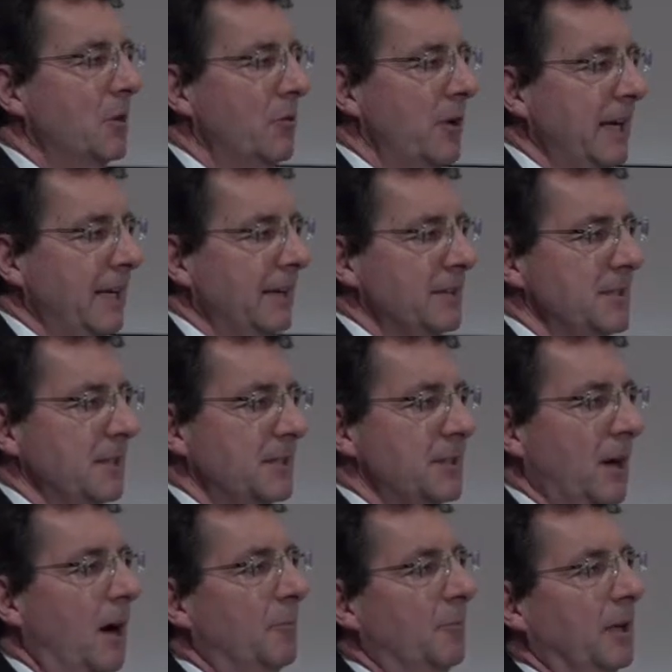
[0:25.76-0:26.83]
marine as an
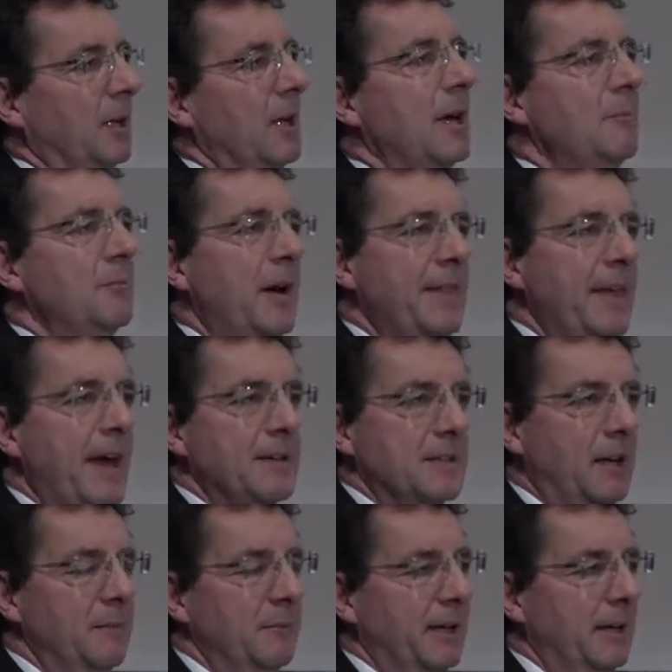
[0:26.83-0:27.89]
example, and by that
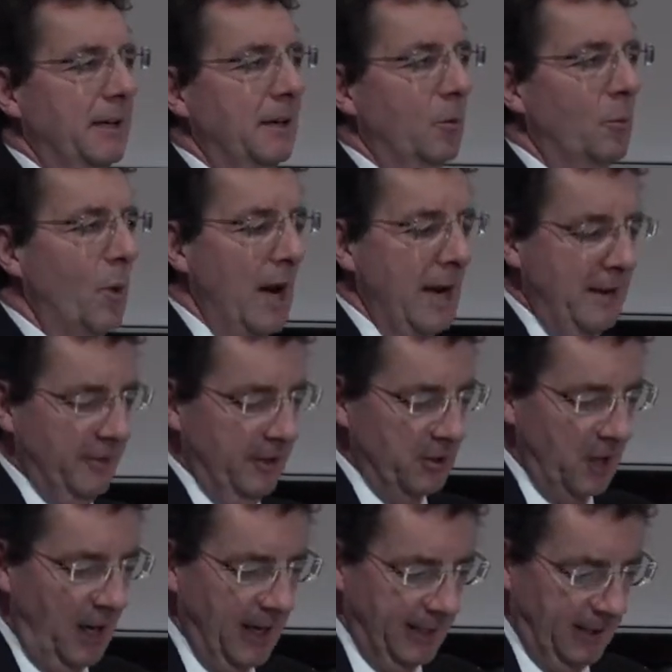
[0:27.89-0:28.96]
I mean wave and
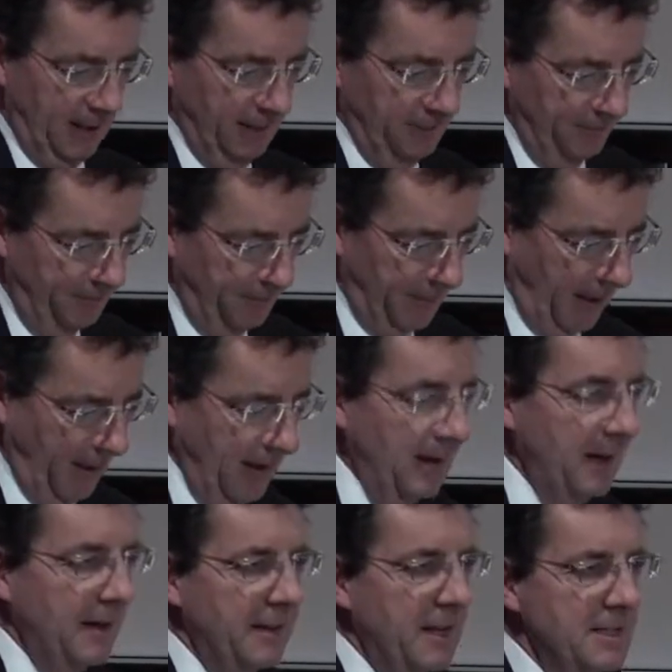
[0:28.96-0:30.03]
tidal,
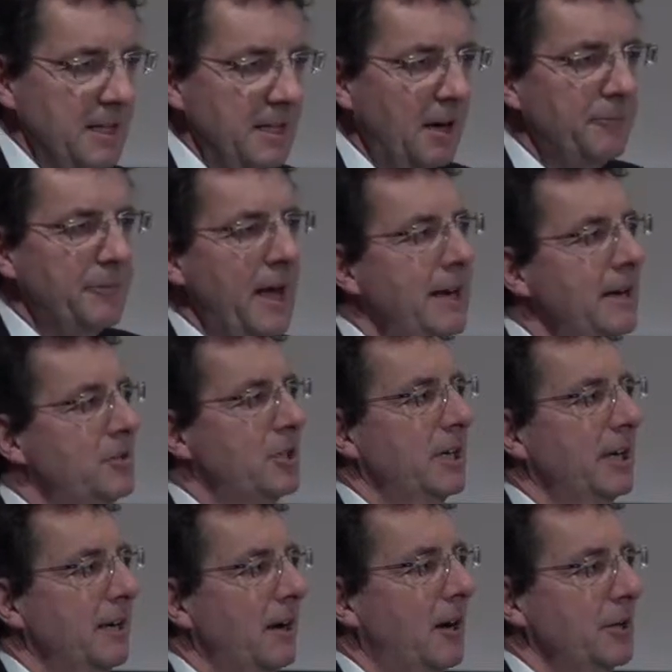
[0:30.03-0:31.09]
there's enough
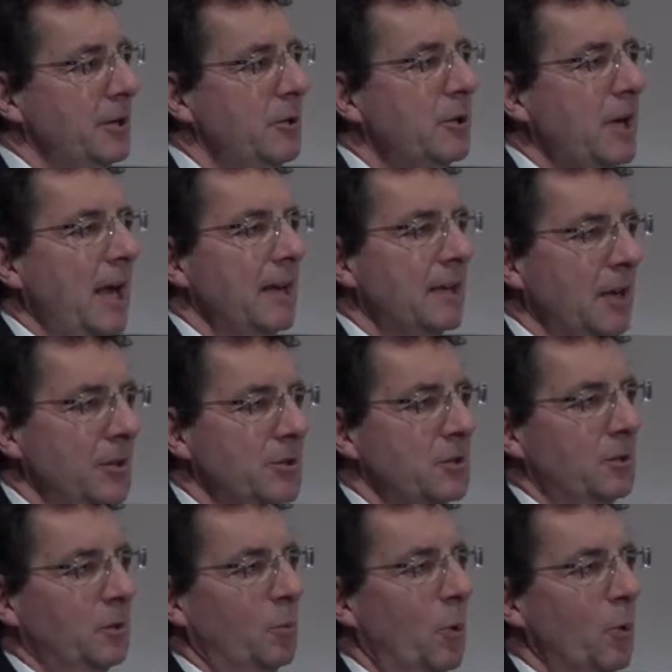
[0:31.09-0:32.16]
energy in our UK
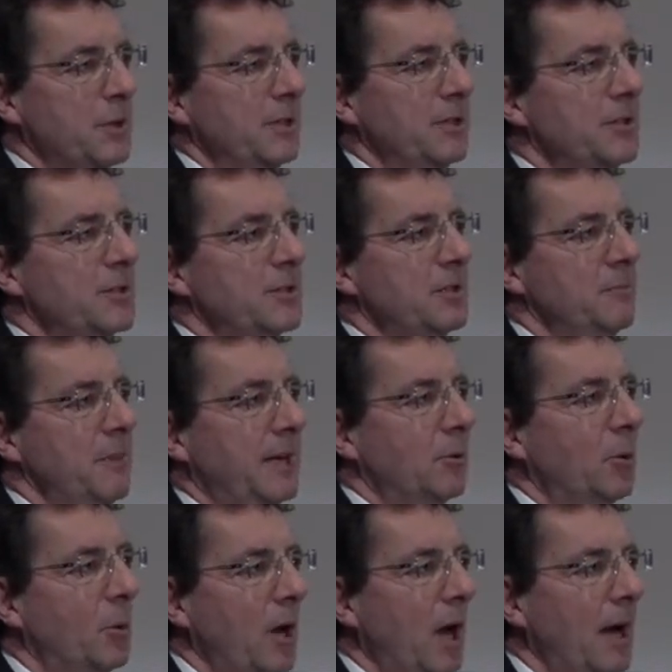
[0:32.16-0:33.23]
coastal waters to meet
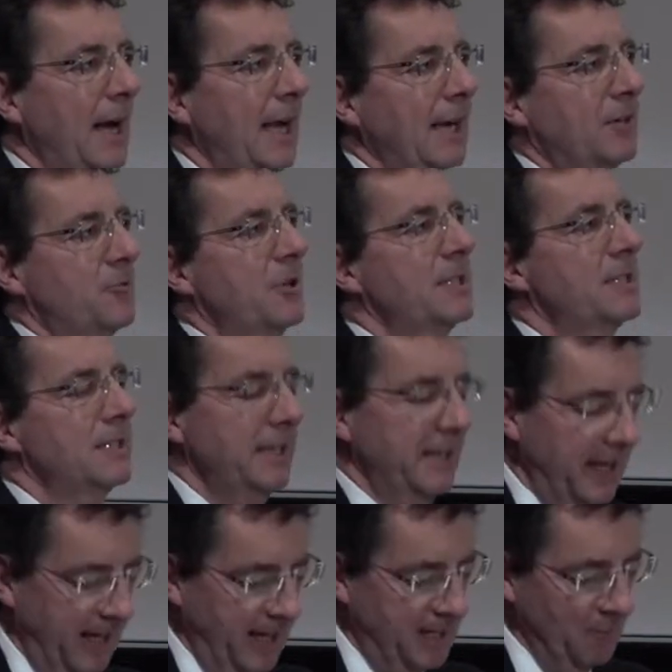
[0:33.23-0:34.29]
all our electricity
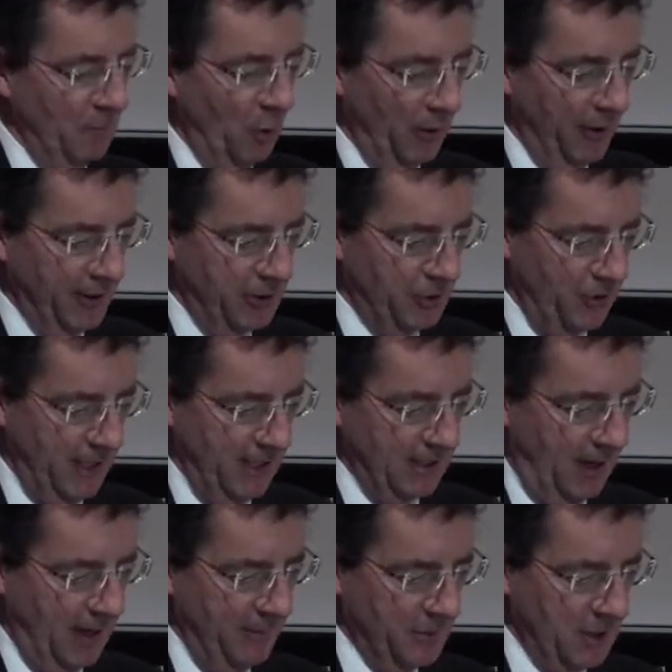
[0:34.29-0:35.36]
needs more than 3
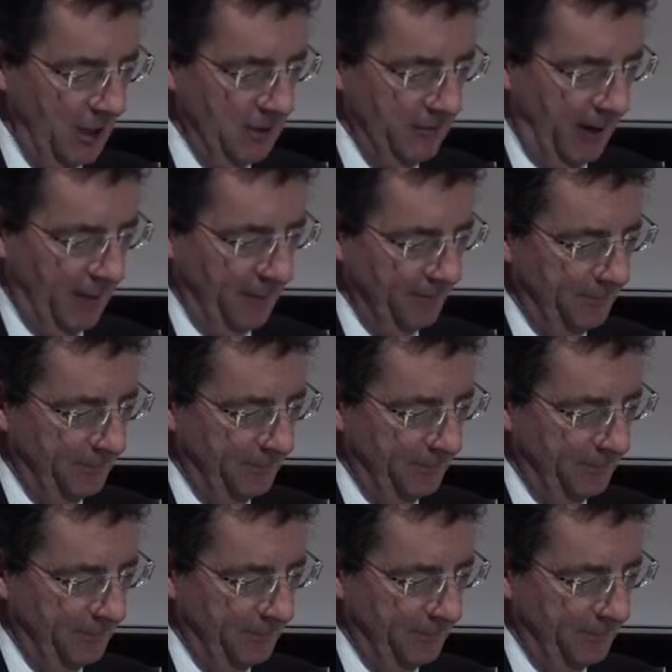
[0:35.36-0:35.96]
times over.